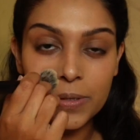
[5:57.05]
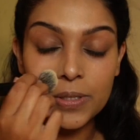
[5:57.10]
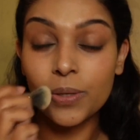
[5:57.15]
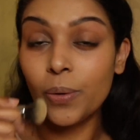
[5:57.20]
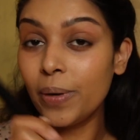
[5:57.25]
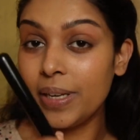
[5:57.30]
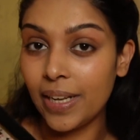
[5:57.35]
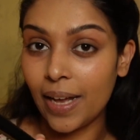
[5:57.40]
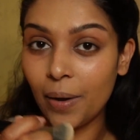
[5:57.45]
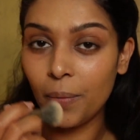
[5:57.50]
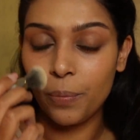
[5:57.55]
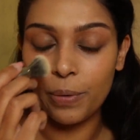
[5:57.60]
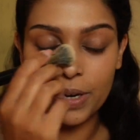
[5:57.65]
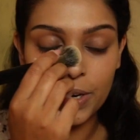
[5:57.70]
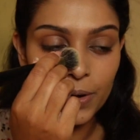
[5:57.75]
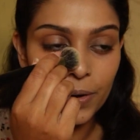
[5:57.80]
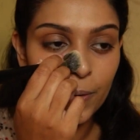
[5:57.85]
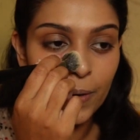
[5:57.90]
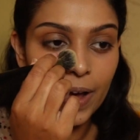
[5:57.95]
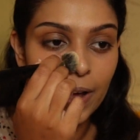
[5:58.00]
So in that
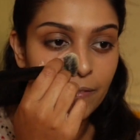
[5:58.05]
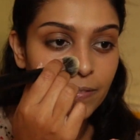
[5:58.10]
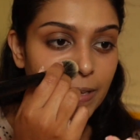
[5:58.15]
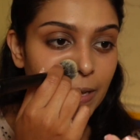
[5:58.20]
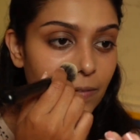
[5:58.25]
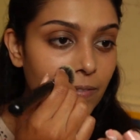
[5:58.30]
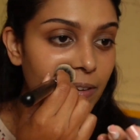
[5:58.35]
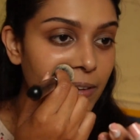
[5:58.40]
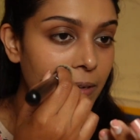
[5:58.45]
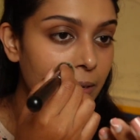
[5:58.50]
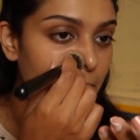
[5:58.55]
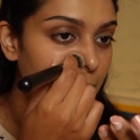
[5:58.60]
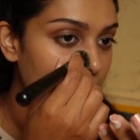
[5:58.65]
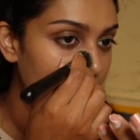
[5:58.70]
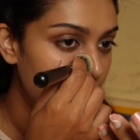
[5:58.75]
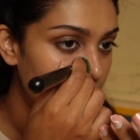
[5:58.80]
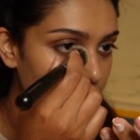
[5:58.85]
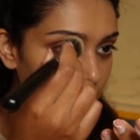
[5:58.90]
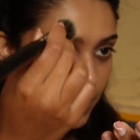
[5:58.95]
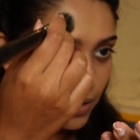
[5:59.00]
video, I've given a
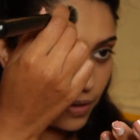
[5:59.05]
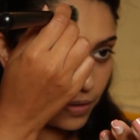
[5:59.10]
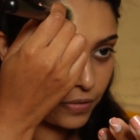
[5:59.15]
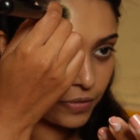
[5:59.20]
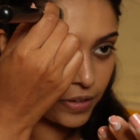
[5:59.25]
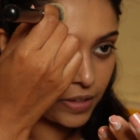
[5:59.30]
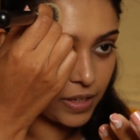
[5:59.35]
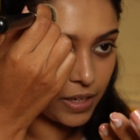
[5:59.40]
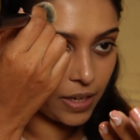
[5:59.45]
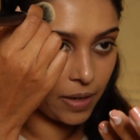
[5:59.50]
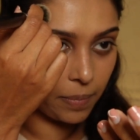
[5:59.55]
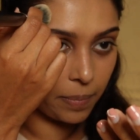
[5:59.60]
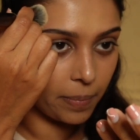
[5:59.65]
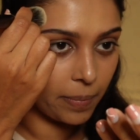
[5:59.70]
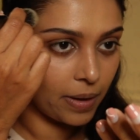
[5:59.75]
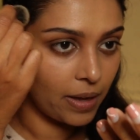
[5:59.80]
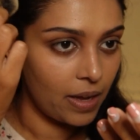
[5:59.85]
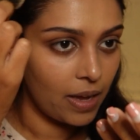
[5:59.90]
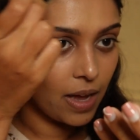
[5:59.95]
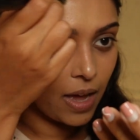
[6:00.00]
little bit of a tip